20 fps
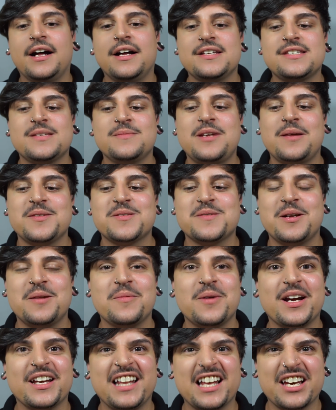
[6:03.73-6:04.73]
sometimes when I'm
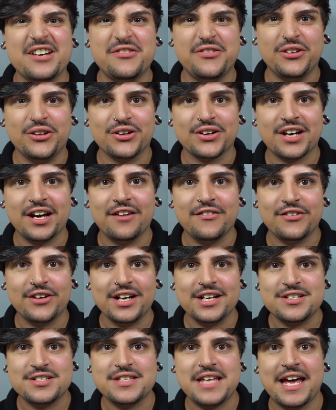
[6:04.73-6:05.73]
wearing like a fuller
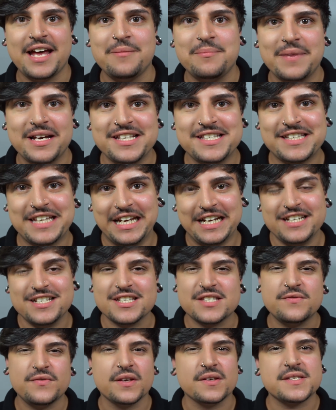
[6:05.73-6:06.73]
coverage that my skin
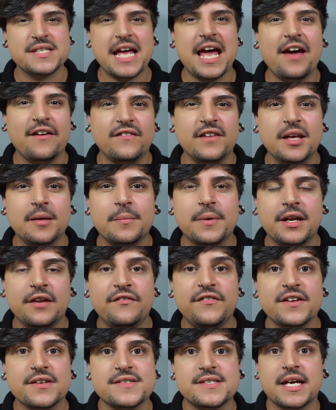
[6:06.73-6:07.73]
just feels heavy, but it
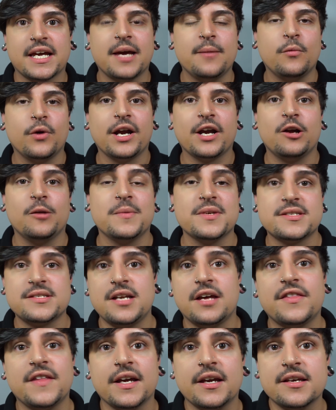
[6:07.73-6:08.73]
feels like I'm wearing almost
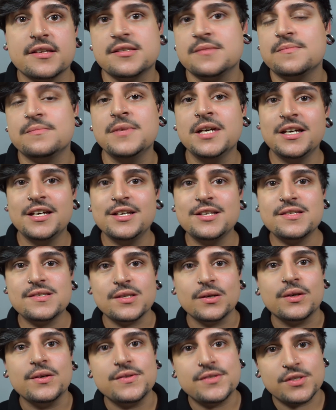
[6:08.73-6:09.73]
nothing because I'm
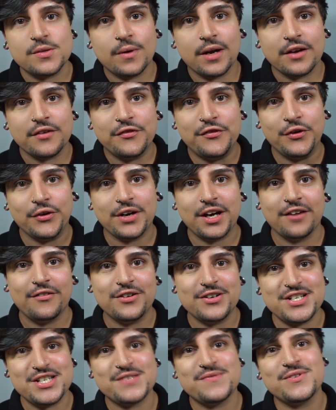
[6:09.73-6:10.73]
so used to wearing full
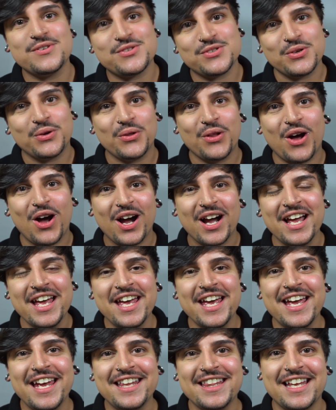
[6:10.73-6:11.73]
coverages for so long
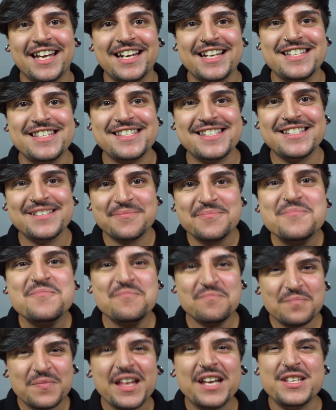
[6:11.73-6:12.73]
that it's
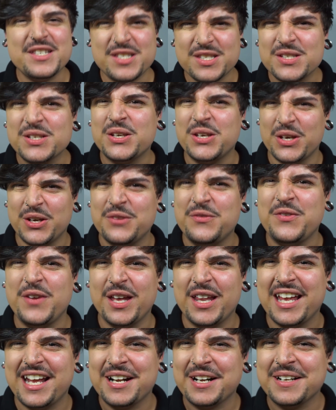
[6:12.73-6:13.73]
a good
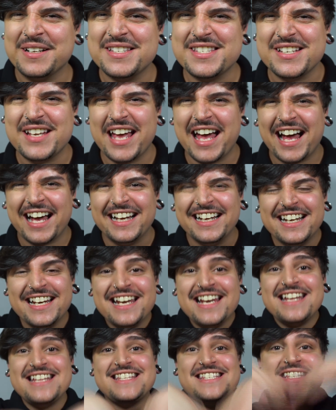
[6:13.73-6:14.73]
feeling. So yeah,
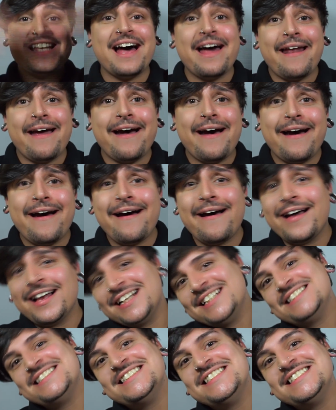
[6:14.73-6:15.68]
ta-da!